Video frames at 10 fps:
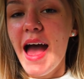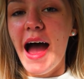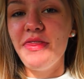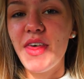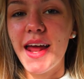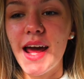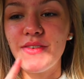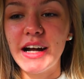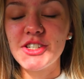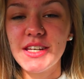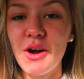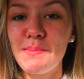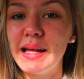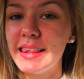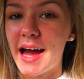And then I've actually got
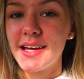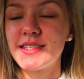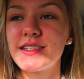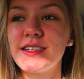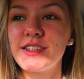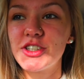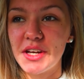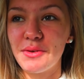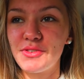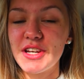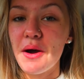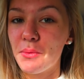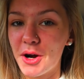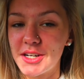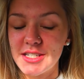my last shift at
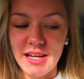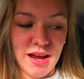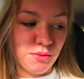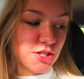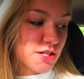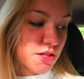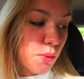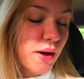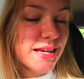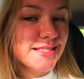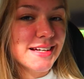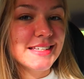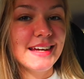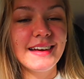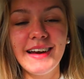work today, which is quite
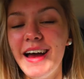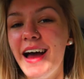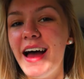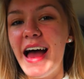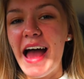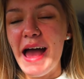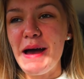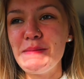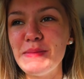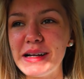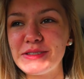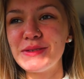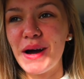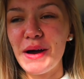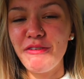exciting. I don't
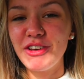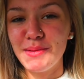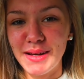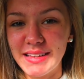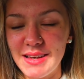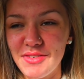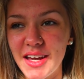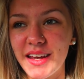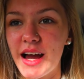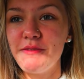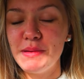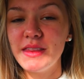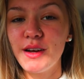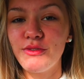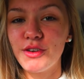know how I feel about leaving. I've
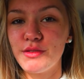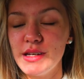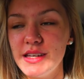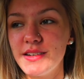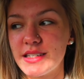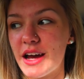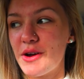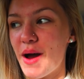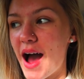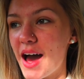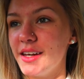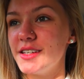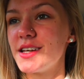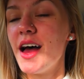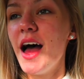been there for 3 years now
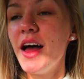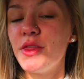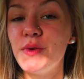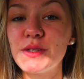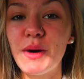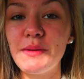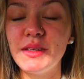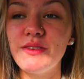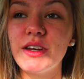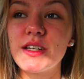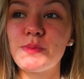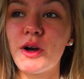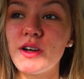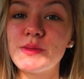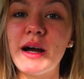and the reason why I'm leaving is
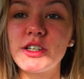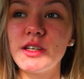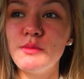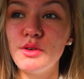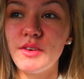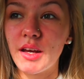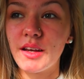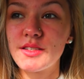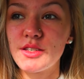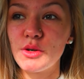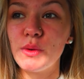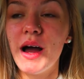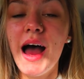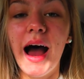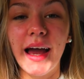because I'm actually moving, so
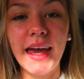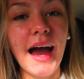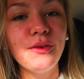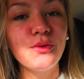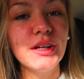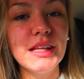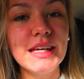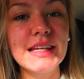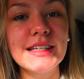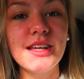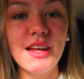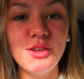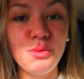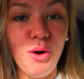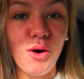I can't really
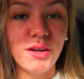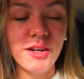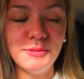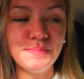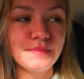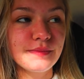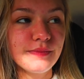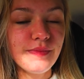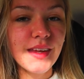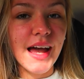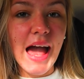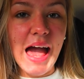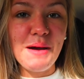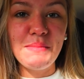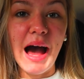continue on
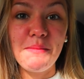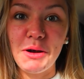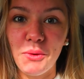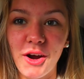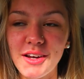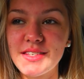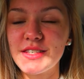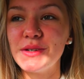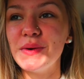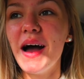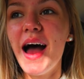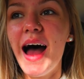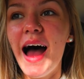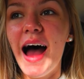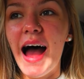at my work. So
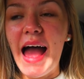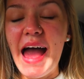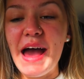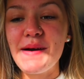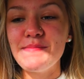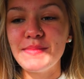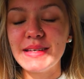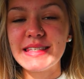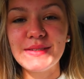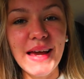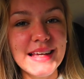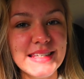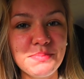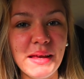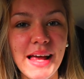yes,
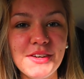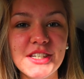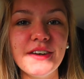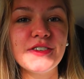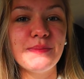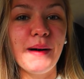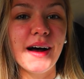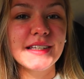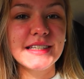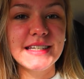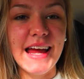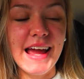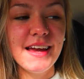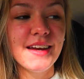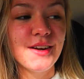it's my last shift, but
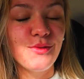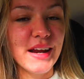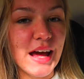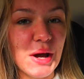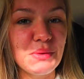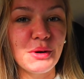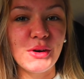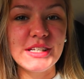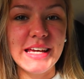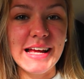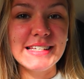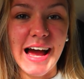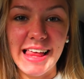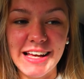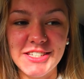today, right now, we're going to get
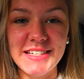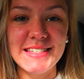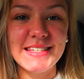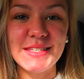eyelashes.